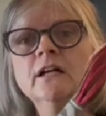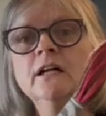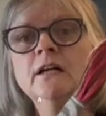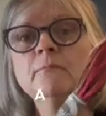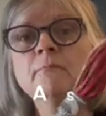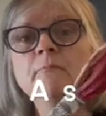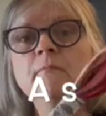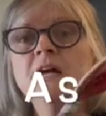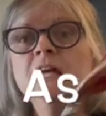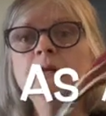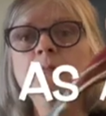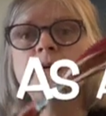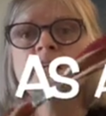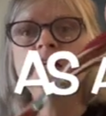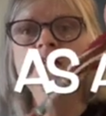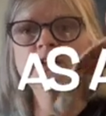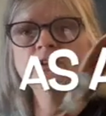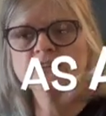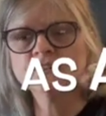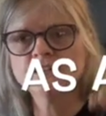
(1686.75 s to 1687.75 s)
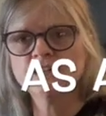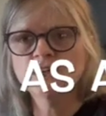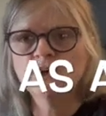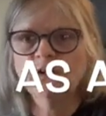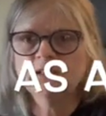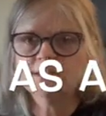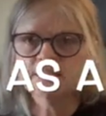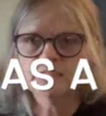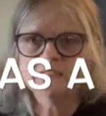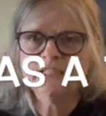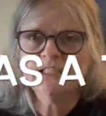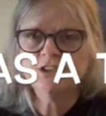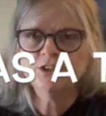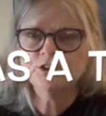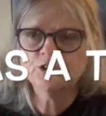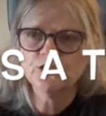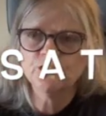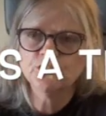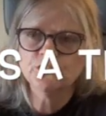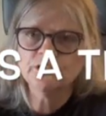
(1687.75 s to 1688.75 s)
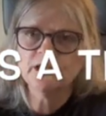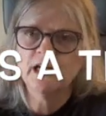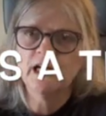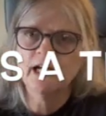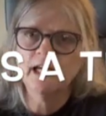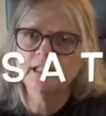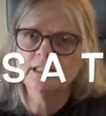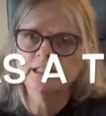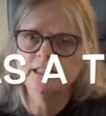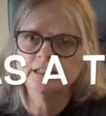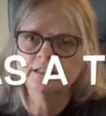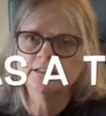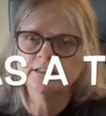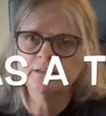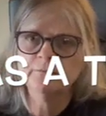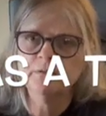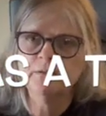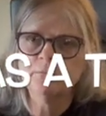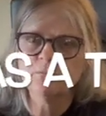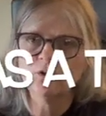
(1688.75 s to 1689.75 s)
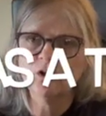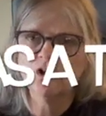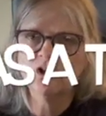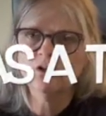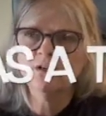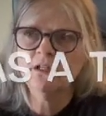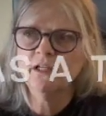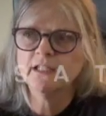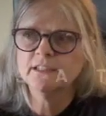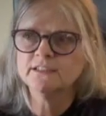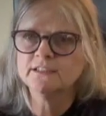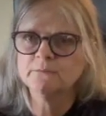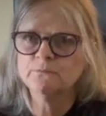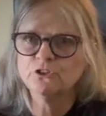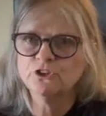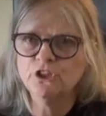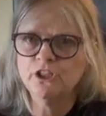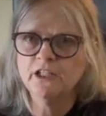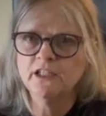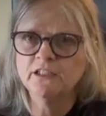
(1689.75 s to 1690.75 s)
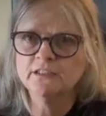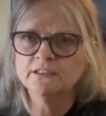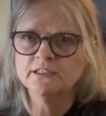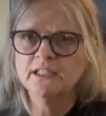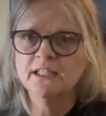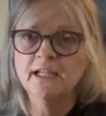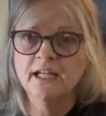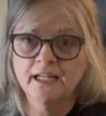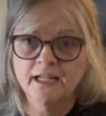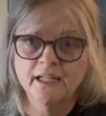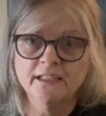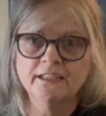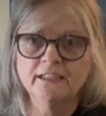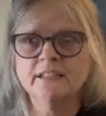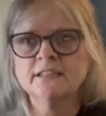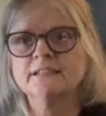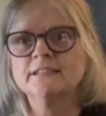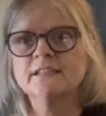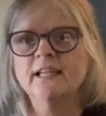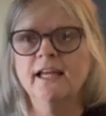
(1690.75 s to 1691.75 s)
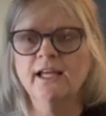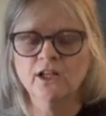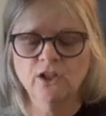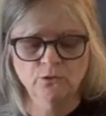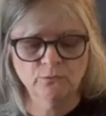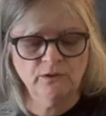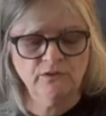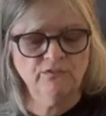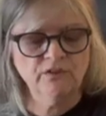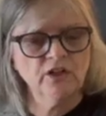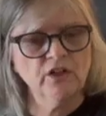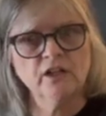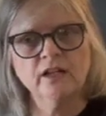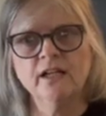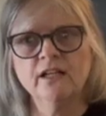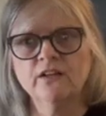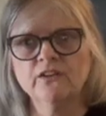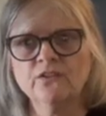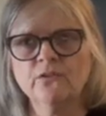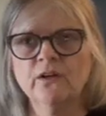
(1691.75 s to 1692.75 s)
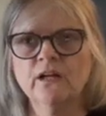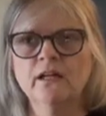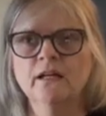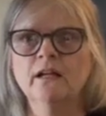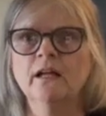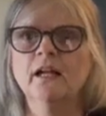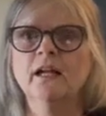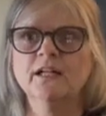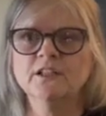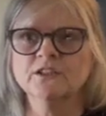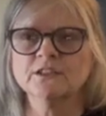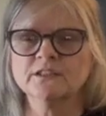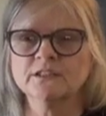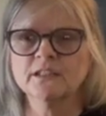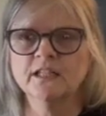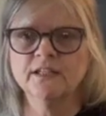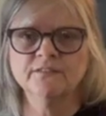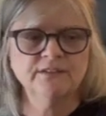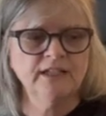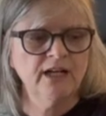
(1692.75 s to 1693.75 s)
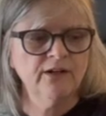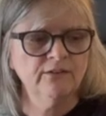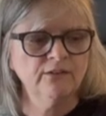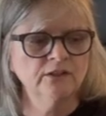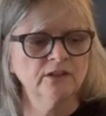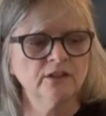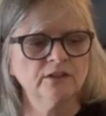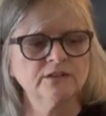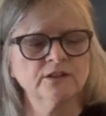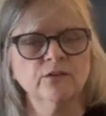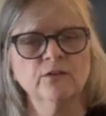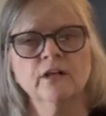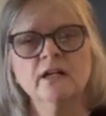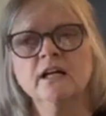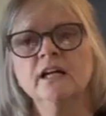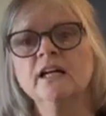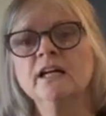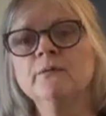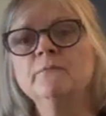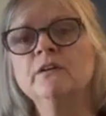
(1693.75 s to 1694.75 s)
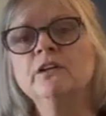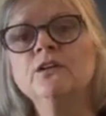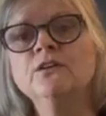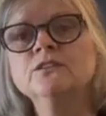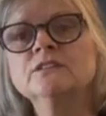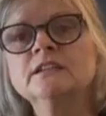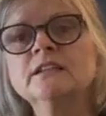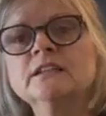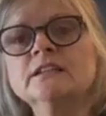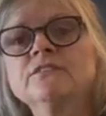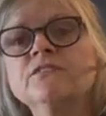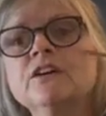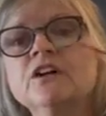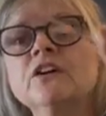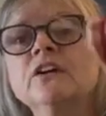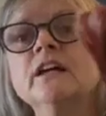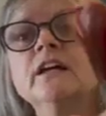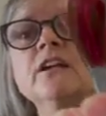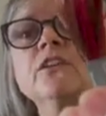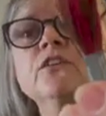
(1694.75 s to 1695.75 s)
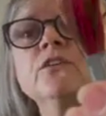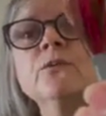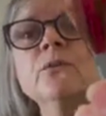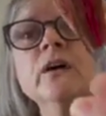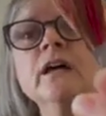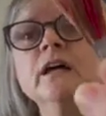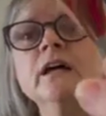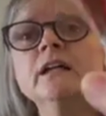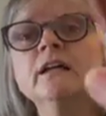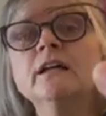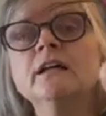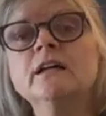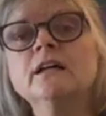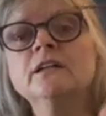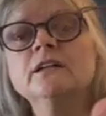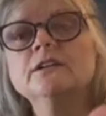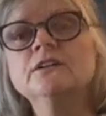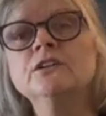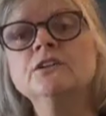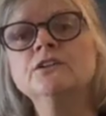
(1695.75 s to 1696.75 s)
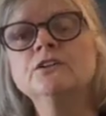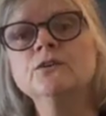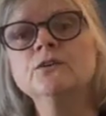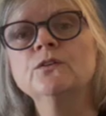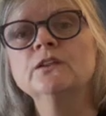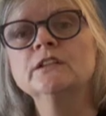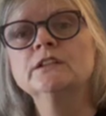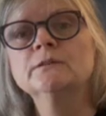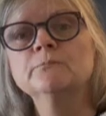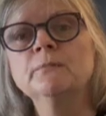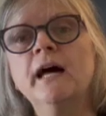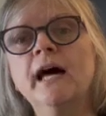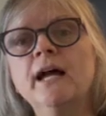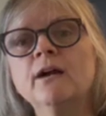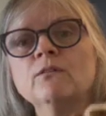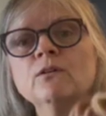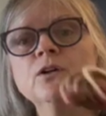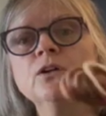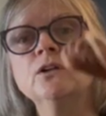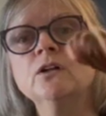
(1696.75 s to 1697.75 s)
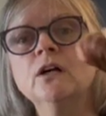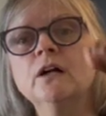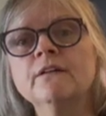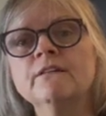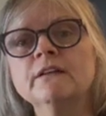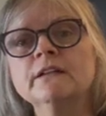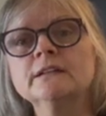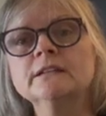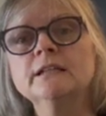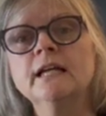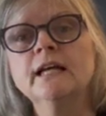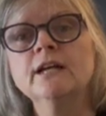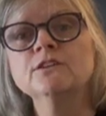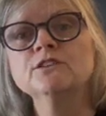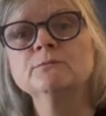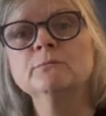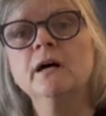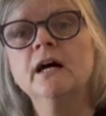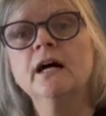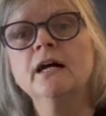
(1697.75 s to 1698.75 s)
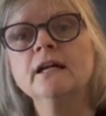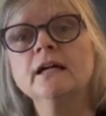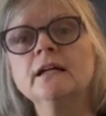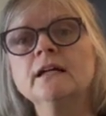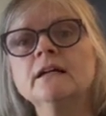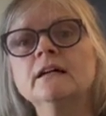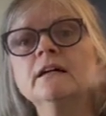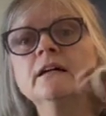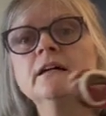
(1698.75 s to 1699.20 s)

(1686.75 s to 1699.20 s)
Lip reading: Many, many years ago as a t-shirt, I did some embroidery on some jeans and I did a snail with variegated thread and I just loved how it looked. So I'm gonna use this variegated thread to do the spiral on the snail's body.